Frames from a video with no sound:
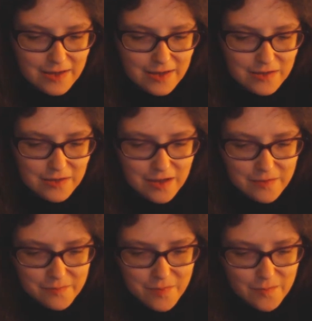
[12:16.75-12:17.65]
his
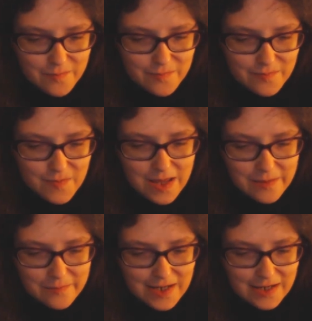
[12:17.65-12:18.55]
mum
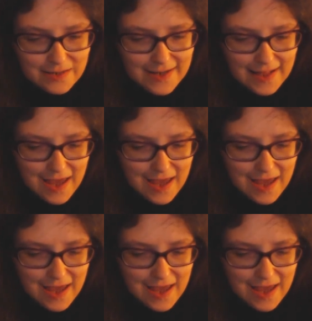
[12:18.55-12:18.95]
said,